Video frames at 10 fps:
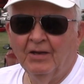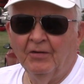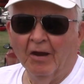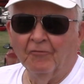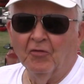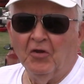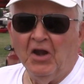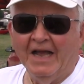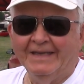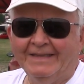Done for the
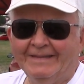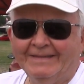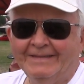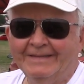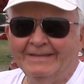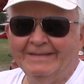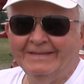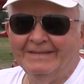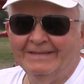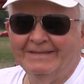day.
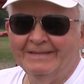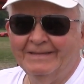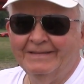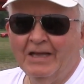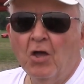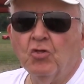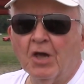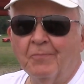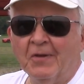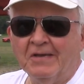What's your name?
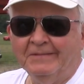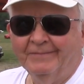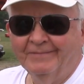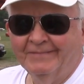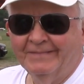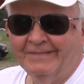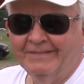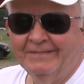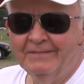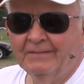J P. And
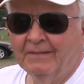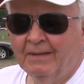you're from?